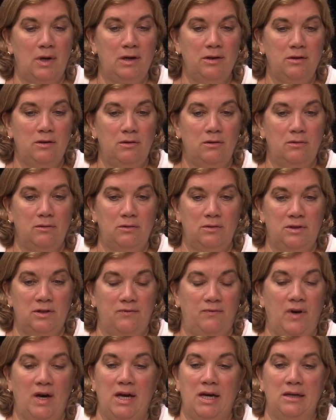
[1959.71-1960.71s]
your
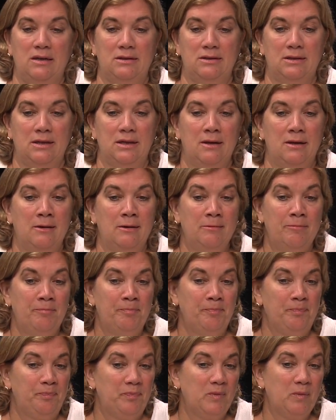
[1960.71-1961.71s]
device
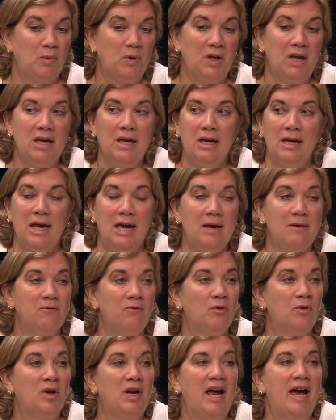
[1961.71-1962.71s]
and playing a game
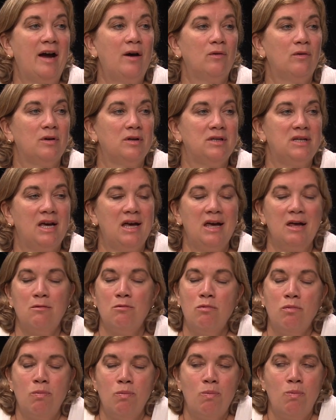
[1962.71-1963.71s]
for an hour a day,
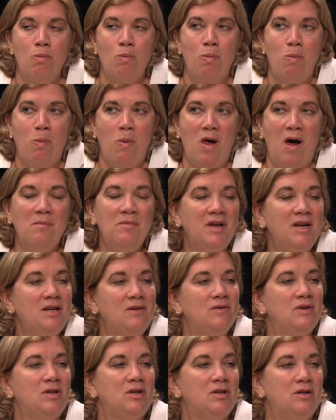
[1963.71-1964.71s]
I'm not
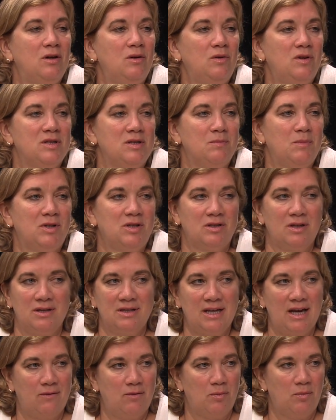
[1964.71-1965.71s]
even going to notice, much
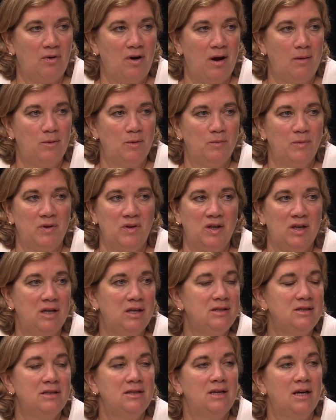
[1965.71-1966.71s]
less have a problem with it.
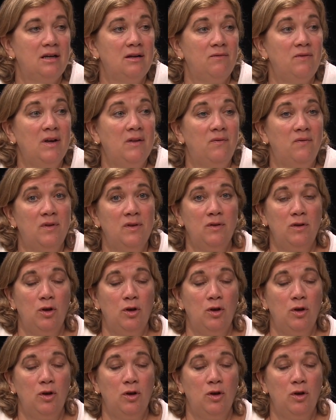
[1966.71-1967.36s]
It's a non-event.